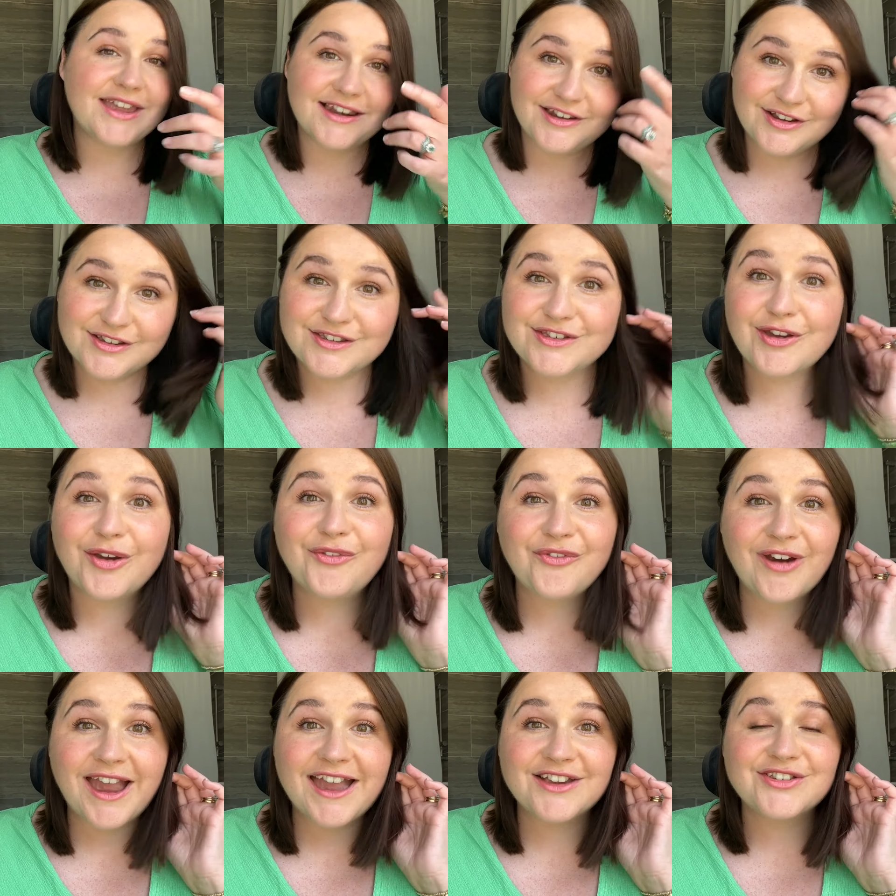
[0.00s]
It looks so
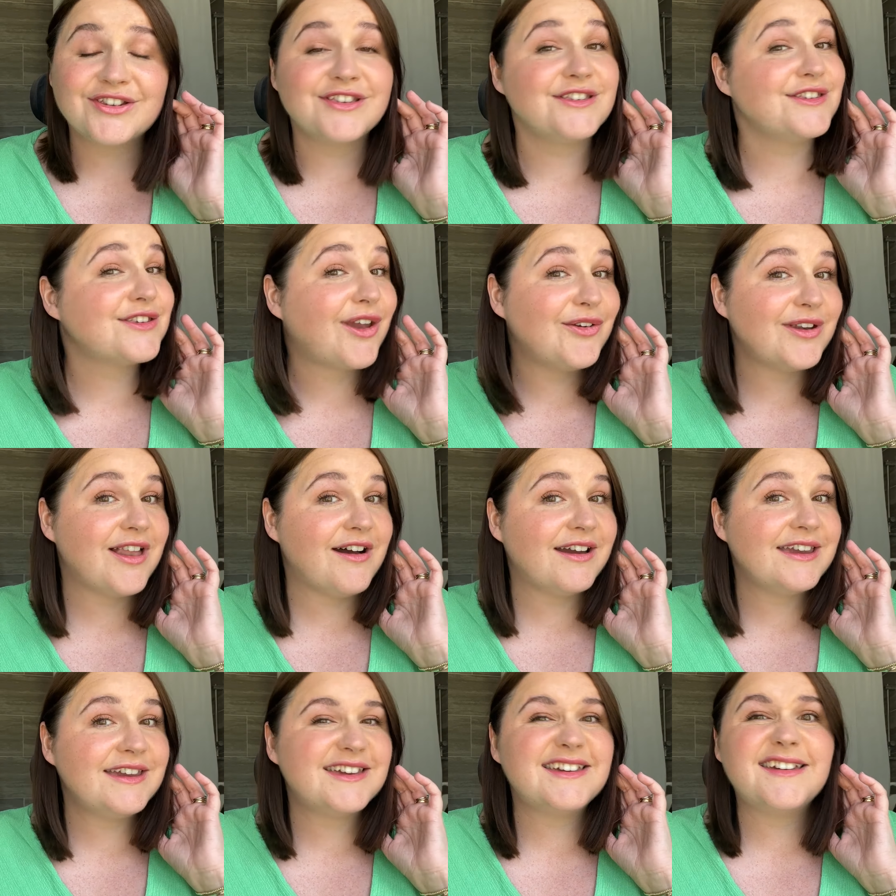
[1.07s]
fresh and so
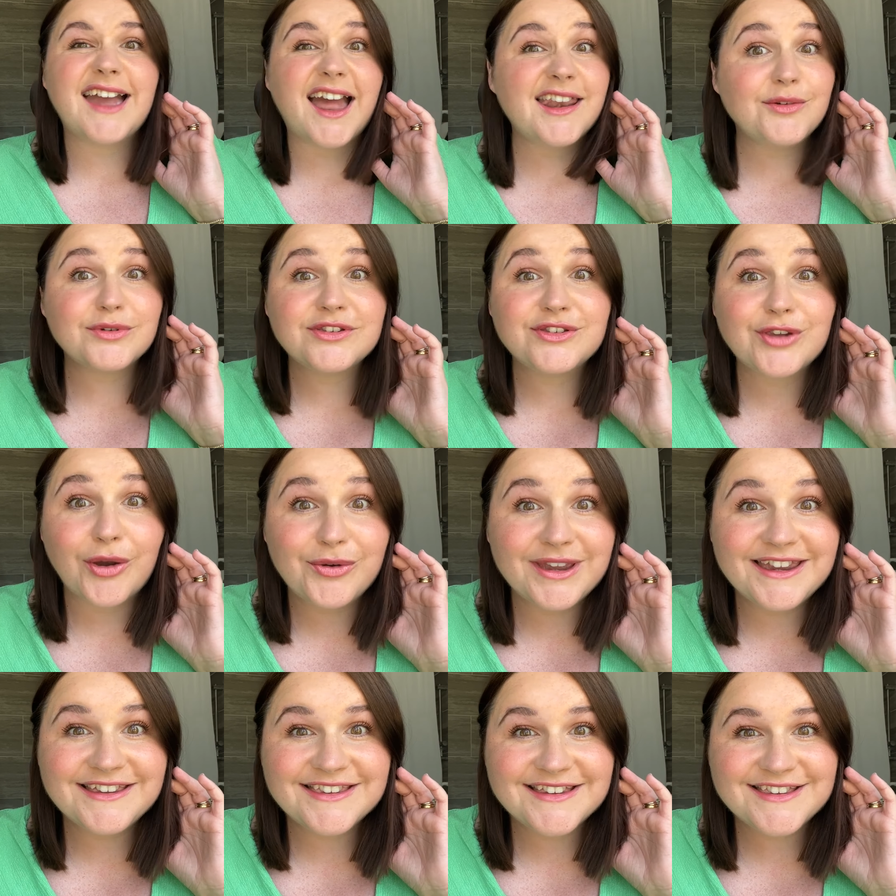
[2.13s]
light, and it was so
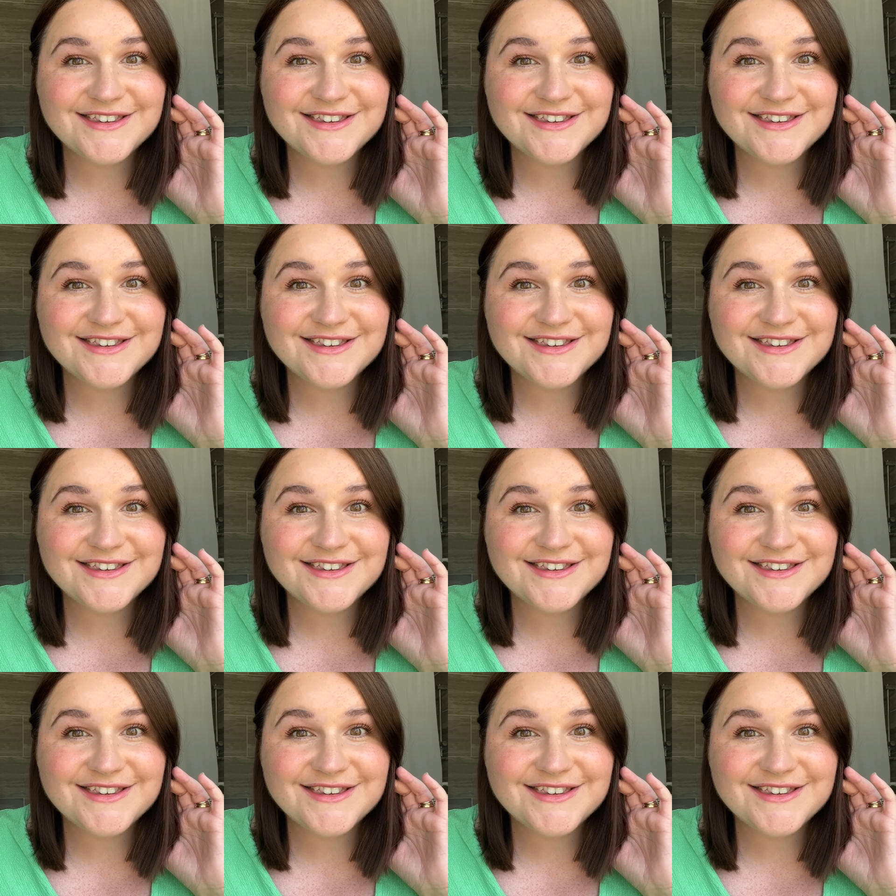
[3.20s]
easy to